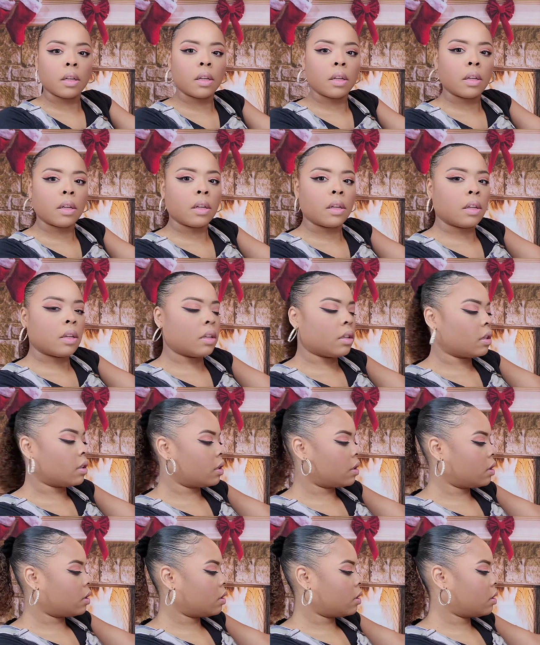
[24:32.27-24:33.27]

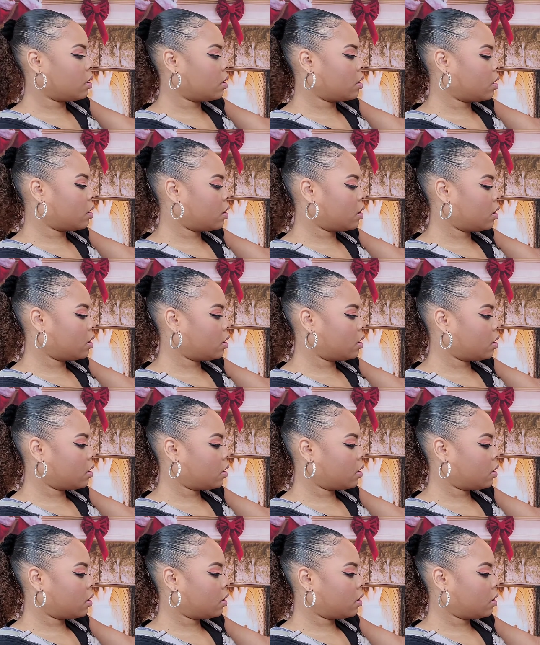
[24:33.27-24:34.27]

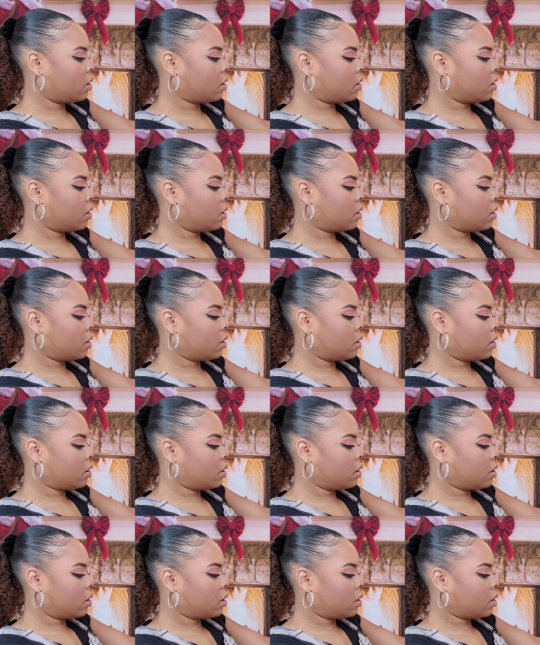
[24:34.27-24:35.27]

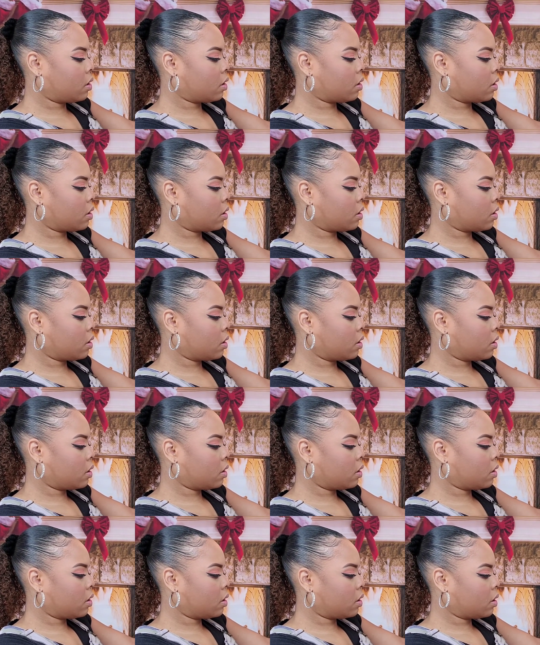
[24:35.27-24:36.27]

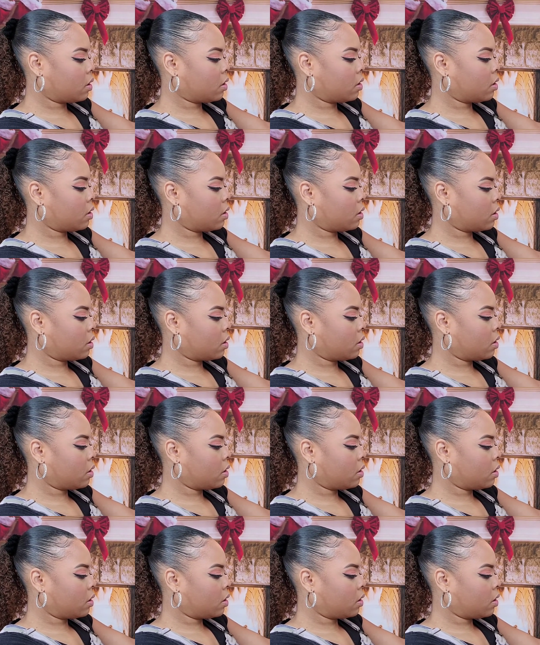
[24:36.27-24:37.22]
No one is speaking in this clip.